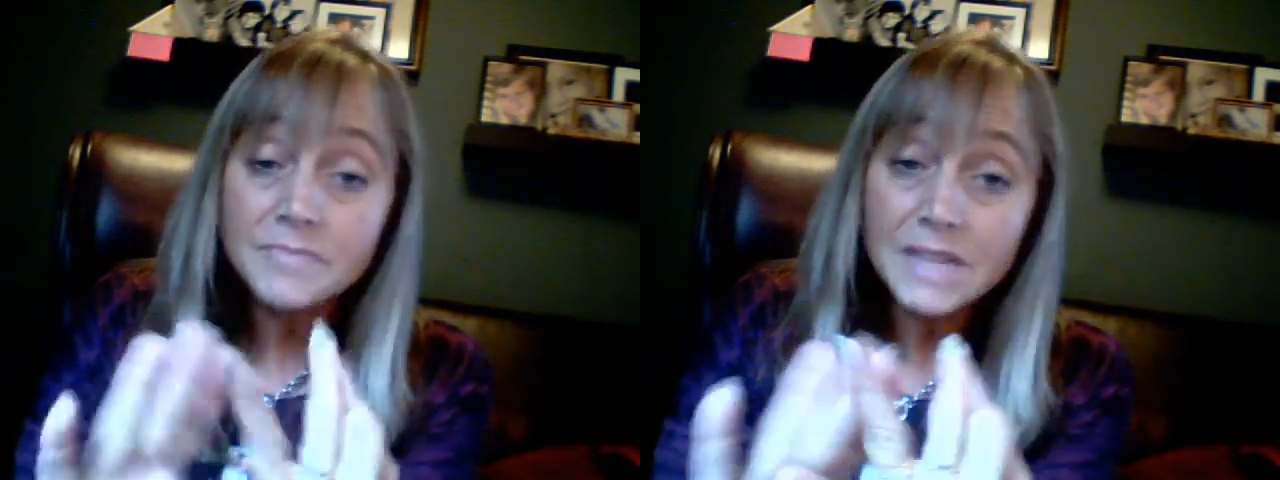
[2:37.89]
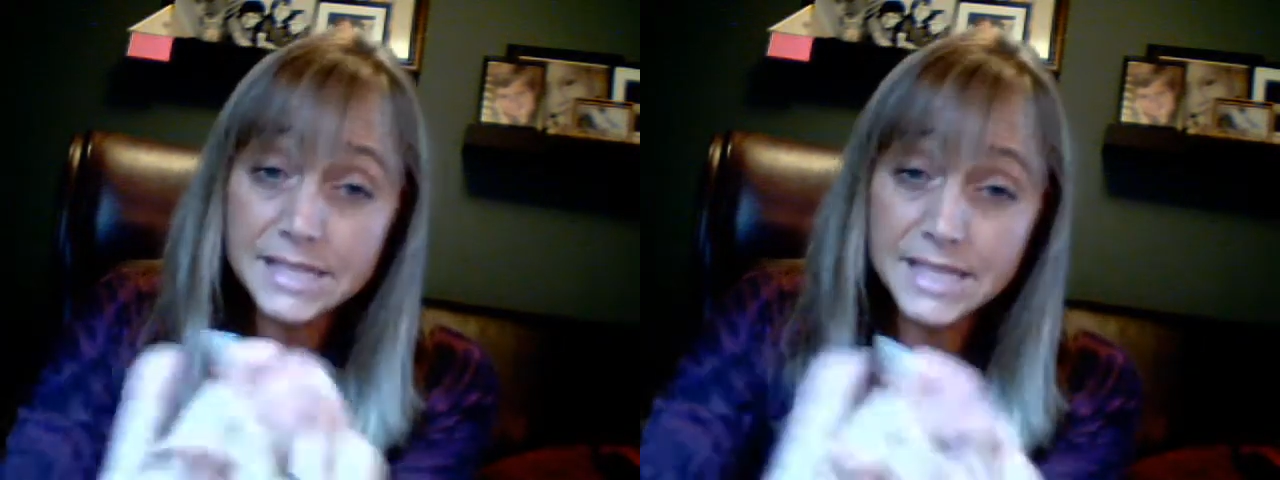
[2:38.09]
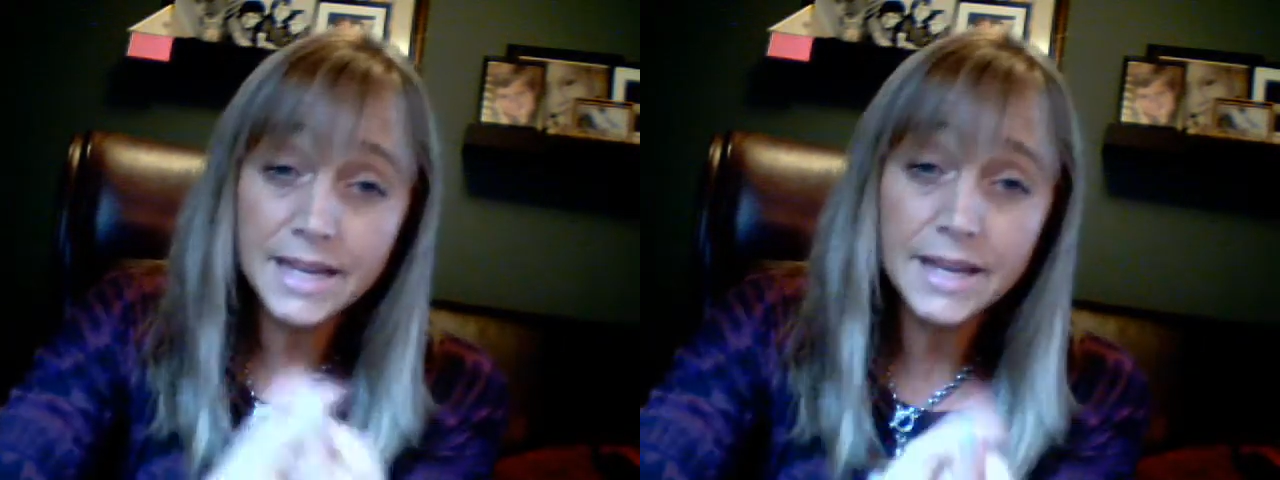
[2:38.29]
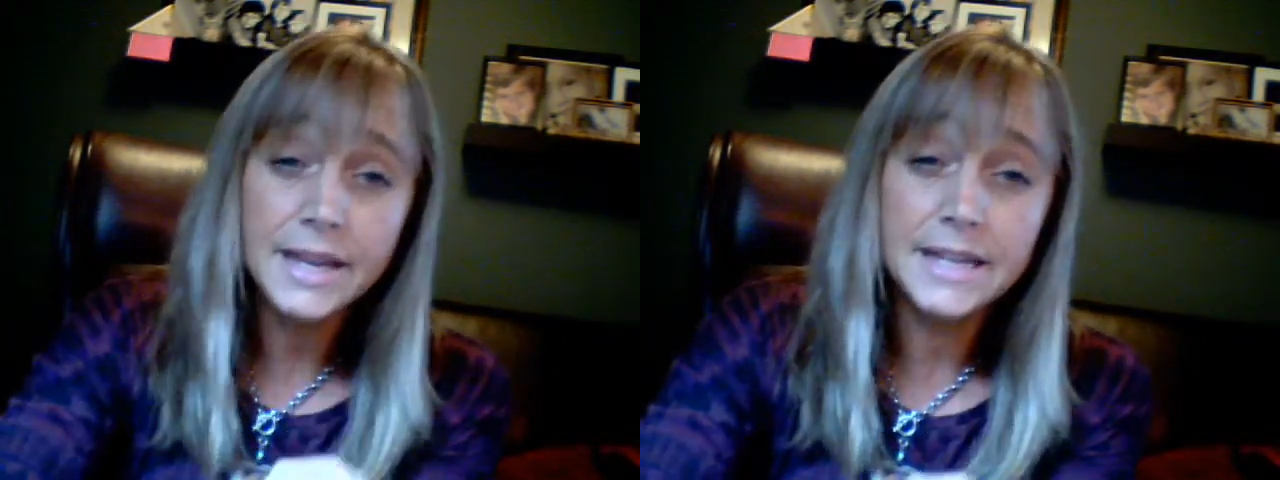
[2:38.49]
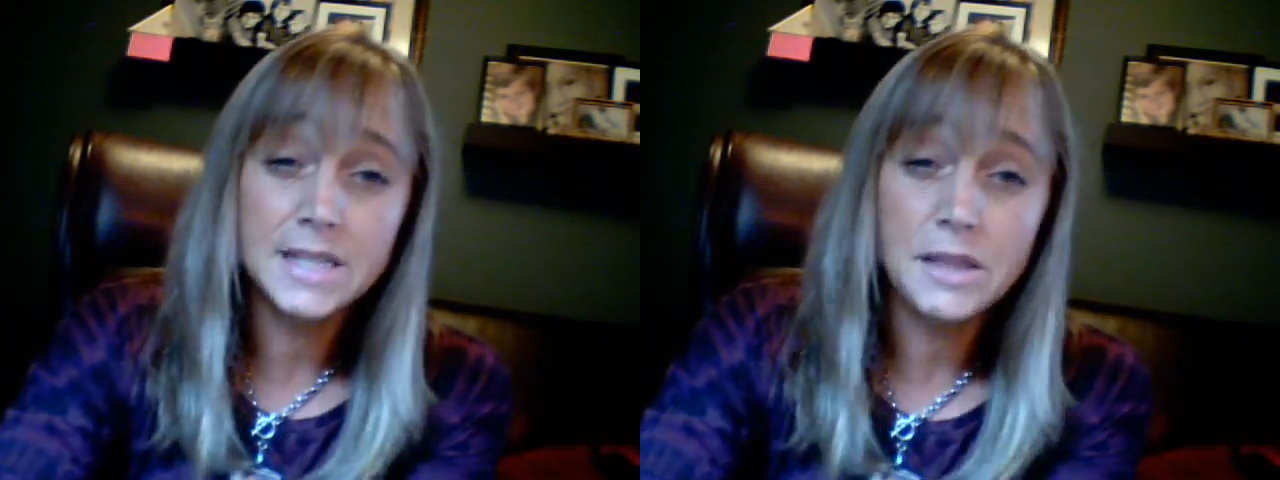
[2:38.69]
Second
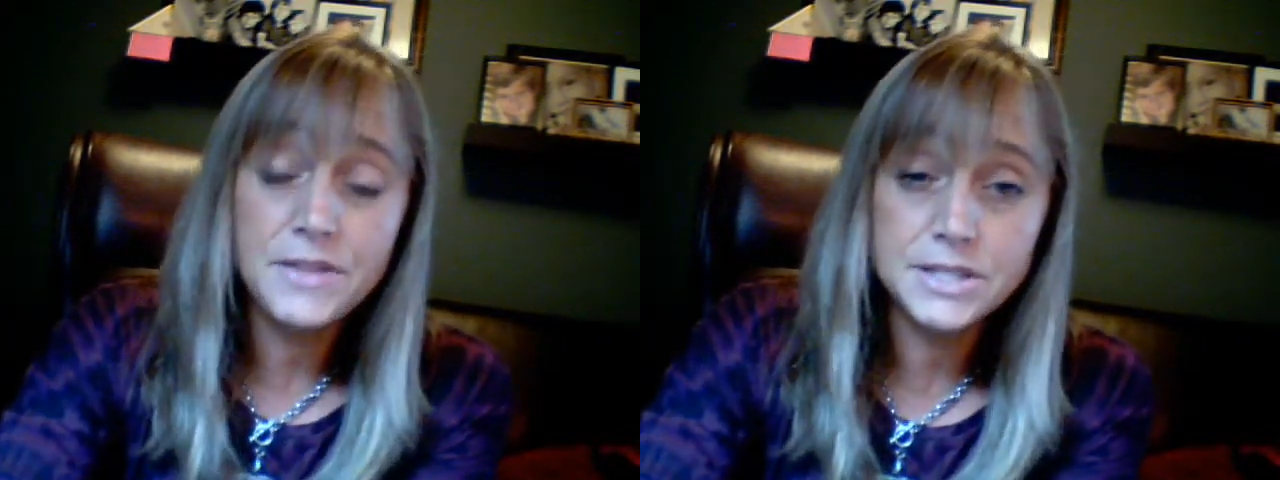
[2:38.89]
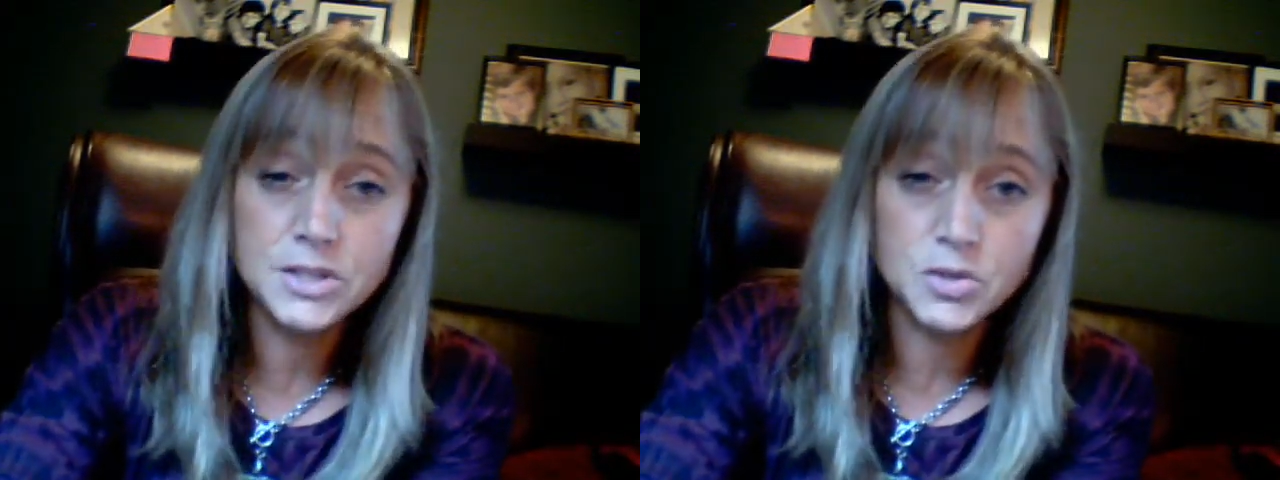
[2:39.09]
is the thesis